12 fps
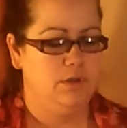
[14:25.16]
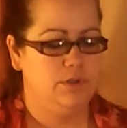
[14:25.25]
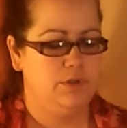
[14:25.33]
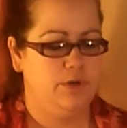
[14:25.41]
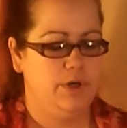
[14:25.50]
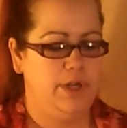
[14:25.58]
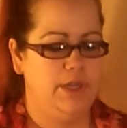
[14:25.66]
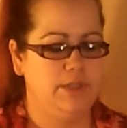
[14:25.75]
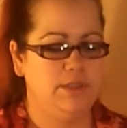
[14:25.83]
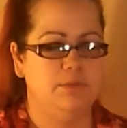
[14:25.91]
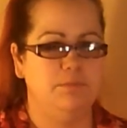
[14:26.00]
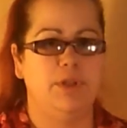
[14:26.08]
So our
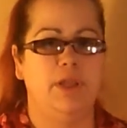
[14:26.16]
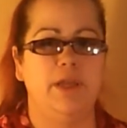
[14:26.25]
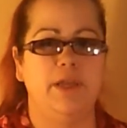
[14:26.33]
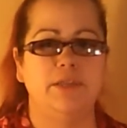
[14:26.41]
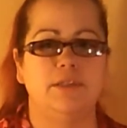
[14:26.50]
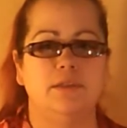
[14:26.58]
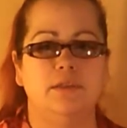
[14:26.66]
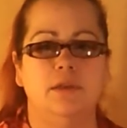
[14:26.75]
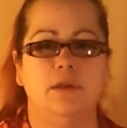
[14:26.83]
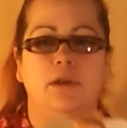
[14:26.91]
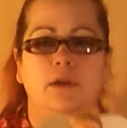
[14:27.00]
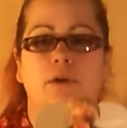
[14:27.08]
hands in place
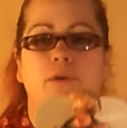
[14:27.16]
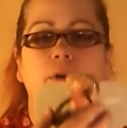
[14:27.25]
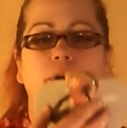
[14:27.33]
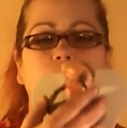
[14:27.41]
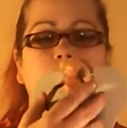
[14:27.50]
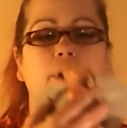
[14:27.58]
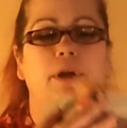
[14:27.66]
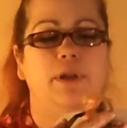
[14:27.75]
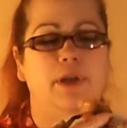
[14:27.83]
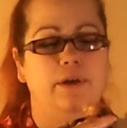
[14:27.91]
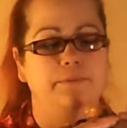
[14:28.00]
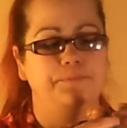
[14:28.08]
really well
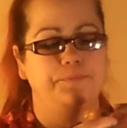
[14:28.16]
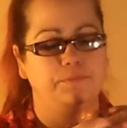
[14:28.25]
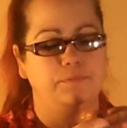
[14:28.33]
now.